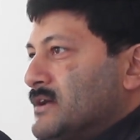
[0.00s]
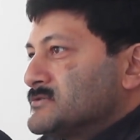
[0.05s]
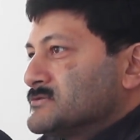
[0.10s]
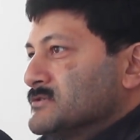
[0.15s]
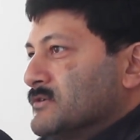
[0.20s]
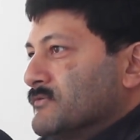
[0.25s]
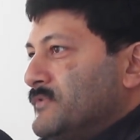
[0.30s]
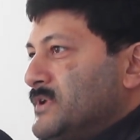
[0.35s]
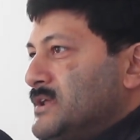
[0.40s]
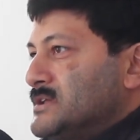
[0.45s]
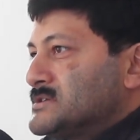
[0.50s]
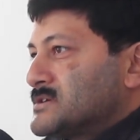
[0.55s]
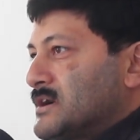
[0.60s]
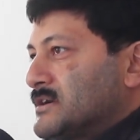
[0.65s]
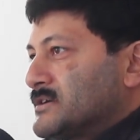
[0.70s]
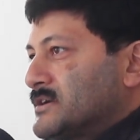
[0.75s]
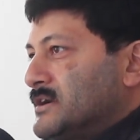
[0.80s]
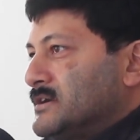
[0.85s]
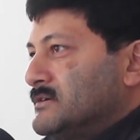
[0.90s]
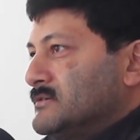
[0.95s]
So we
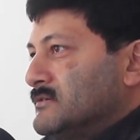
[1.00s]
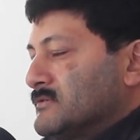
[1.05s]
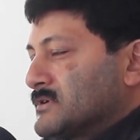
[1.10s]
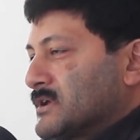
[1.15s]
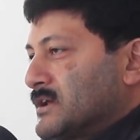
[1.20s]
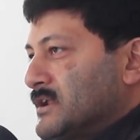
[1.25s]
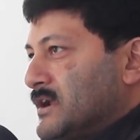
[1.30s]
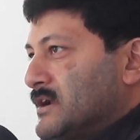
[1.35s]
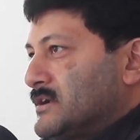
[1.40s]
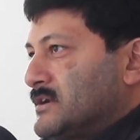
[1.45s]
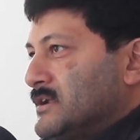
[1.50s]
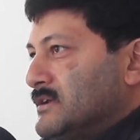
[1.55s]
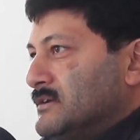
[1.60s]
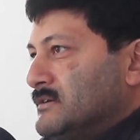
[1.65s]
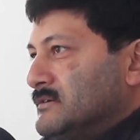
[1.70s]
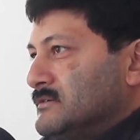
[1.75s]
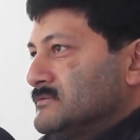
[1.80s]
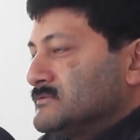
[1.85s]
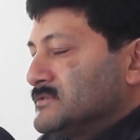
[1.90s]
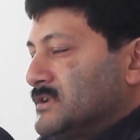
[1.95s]
started
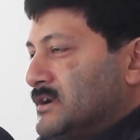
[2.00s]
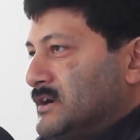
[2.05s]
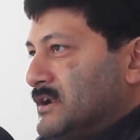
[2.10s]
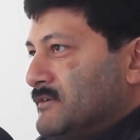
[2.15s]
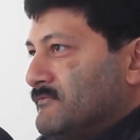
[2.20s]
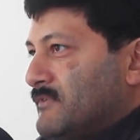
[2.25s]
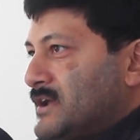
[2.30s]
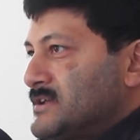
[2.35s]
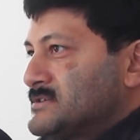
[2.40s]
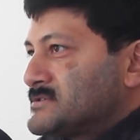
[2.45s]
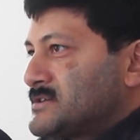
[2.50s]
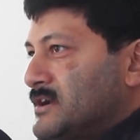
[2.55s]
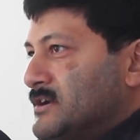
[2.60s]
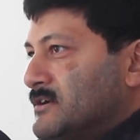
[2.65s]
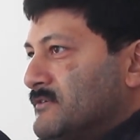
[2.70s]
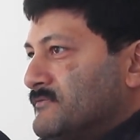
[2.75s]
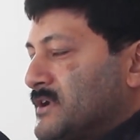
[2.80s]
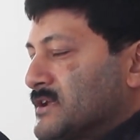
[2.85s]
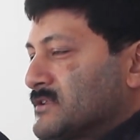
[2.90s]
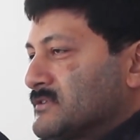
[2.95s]
creating the device side
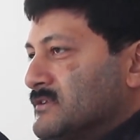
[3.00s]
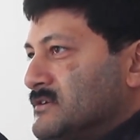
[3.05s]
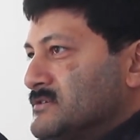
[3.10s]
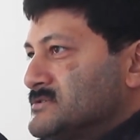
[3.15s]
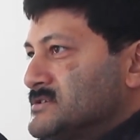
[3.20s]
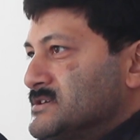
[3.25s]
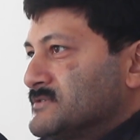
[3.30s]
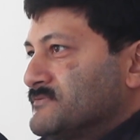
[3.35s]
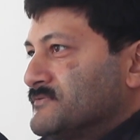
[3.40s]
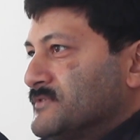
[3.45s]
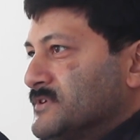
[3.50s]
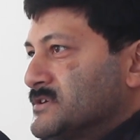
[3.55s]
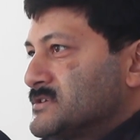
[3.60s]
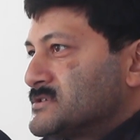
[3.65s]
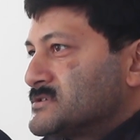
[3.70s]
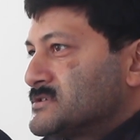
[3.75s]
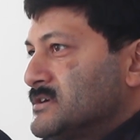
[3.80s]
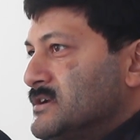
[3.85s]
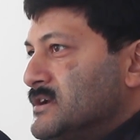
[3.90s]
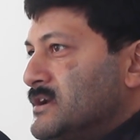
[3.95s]
of technologies
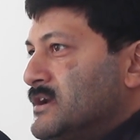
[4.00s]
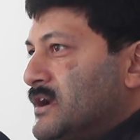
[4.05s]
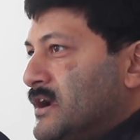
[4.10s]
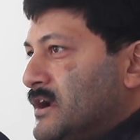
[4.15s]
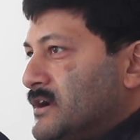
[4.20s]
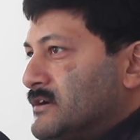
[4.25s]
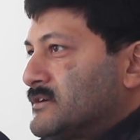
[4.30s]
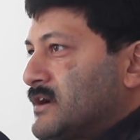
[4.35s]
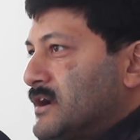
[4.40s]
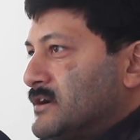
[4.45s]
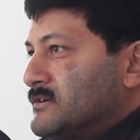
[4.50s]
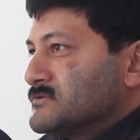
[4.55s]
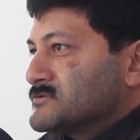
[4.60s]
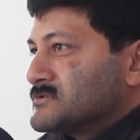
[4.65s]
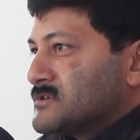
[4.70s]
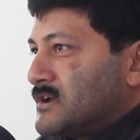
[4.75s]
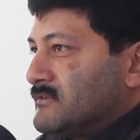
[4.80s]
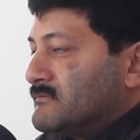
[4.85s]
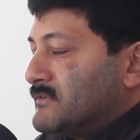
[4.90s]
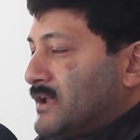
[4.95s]
first and tried to
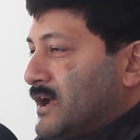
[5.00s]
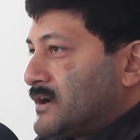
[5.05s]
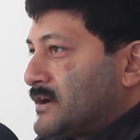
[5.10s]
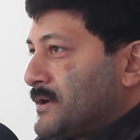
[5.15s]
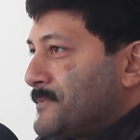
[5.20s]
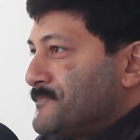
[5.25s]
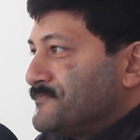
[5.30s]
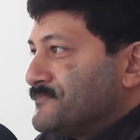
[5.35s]
solve that.